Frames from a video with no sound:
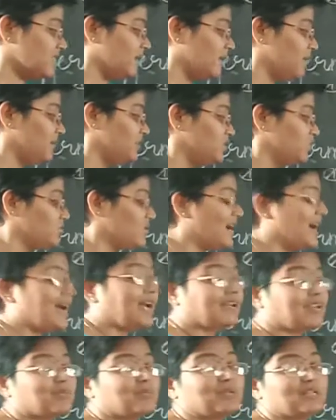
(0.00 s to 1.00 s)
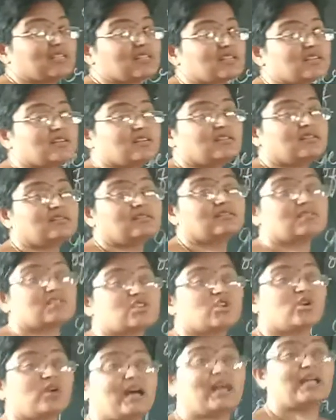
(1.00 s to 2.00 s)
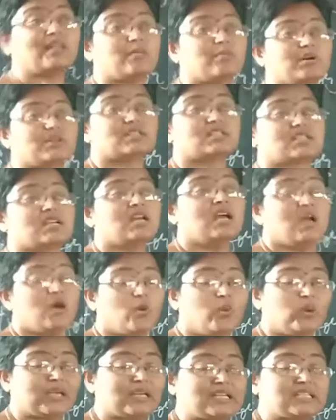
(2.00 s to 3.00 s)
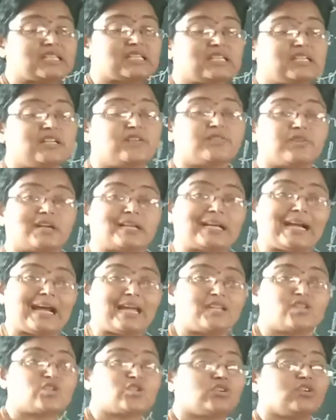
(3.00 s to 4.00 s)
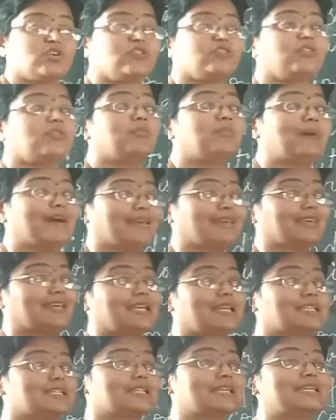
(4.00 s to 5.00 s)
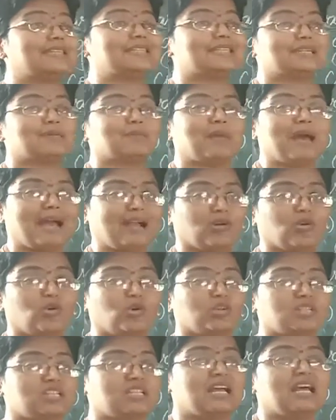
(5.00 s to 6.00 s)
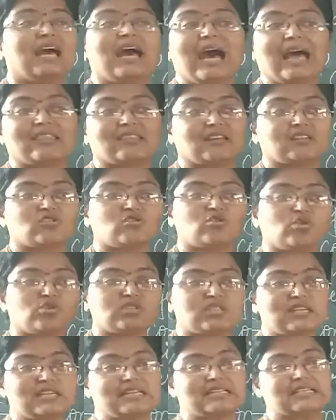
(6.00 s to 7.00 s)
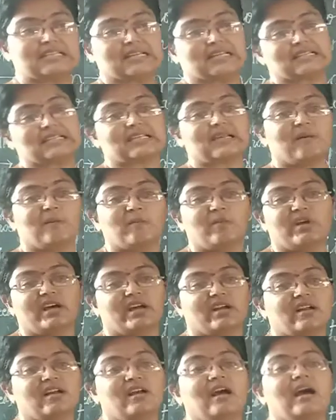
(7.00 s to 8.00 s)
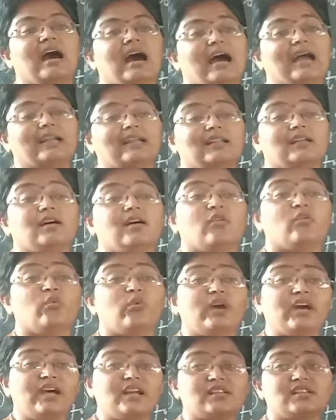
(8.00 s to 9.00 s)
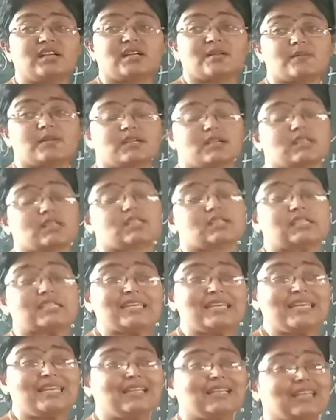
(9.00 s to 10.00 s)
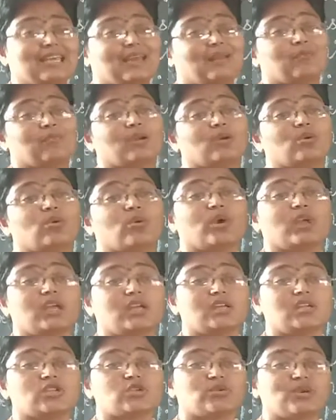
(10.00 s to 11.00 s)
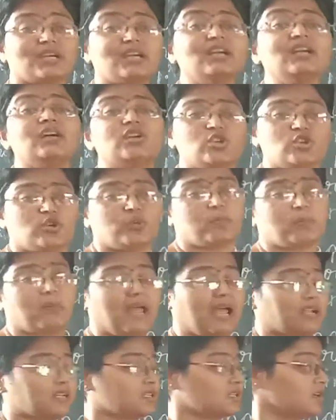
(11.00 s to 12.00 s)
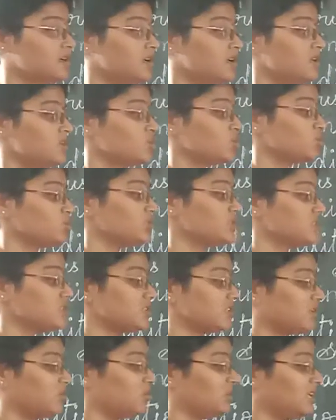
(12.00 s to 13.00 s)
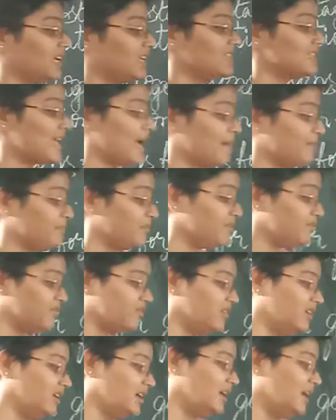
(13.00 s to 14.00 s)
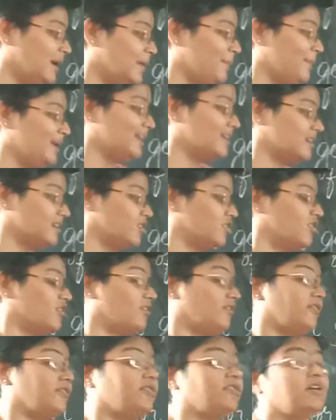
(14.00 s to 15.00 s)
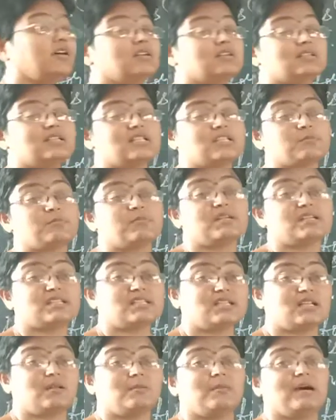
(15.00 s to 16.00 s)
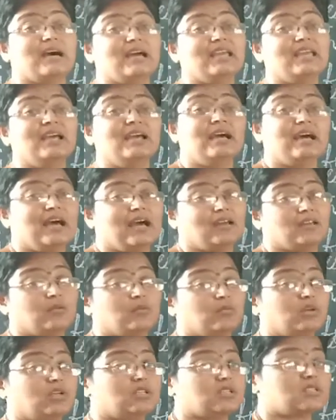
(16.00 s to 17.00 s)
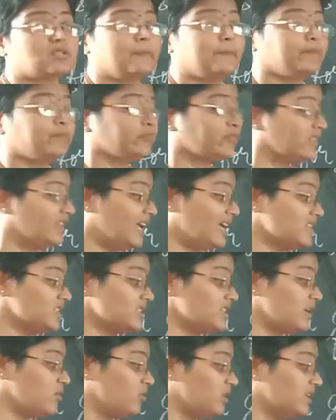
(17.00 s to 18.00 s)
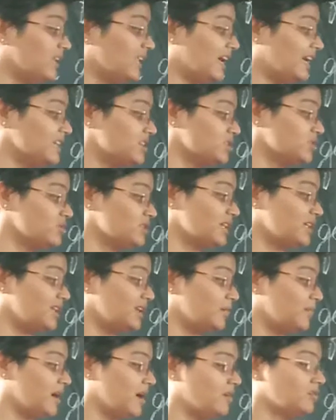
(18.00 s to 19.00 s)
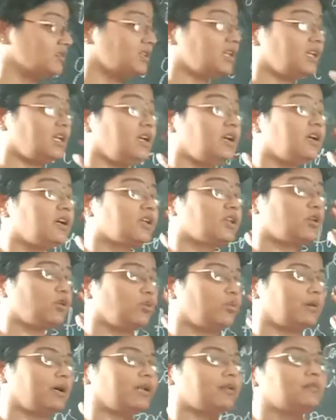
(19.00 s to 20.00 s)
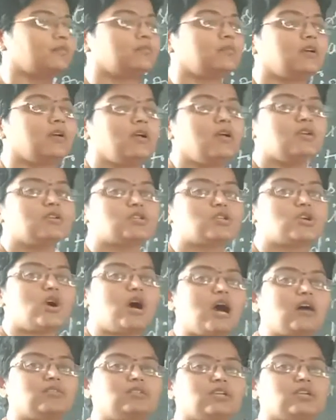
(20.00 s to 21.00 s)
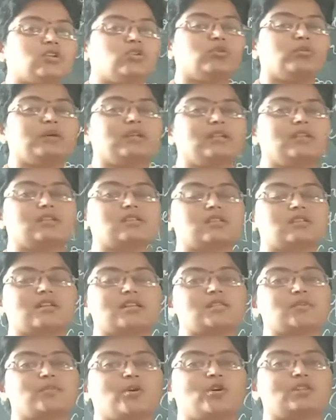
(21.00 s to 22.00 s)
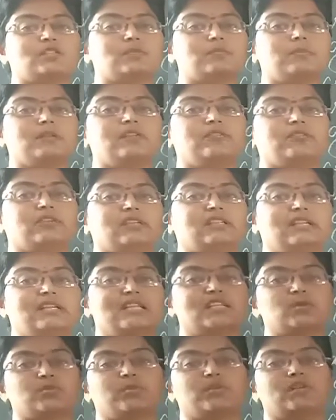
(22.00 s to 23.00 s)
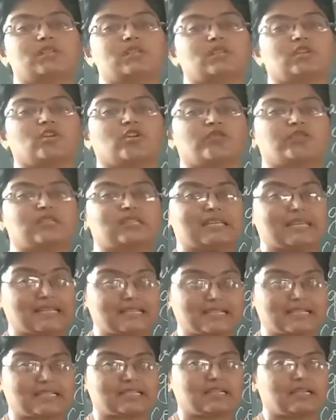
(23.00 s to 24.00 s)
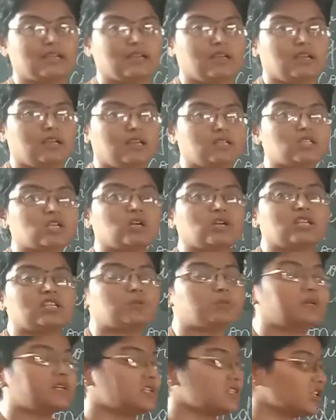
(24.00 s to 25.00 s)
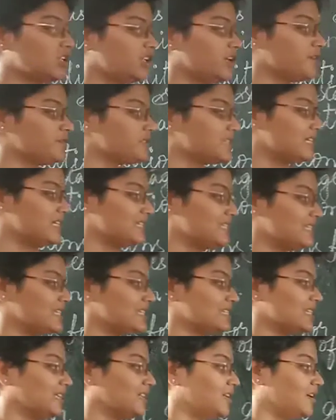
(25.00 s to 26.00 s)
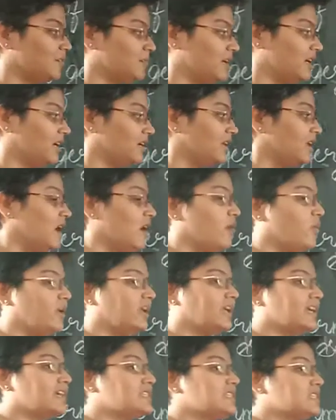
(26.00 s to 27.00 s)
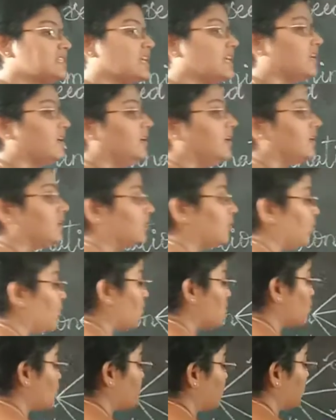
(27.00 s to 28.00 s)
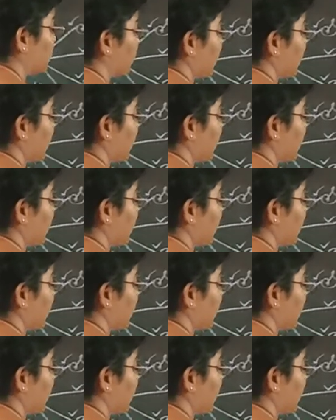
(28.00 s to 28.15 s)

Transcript: coming to the animals. So animals, we can see different kinds of monkeys eating mangoes and they throw seeds at somewhere, and where that seed can be growing into a new plant. So this is a good example for making of dispersal by animals. Next I would like to tell about the human. So how the human is responsible for the dispersal of seeds. So dispersal of seeds is nothing but, we can say the most of the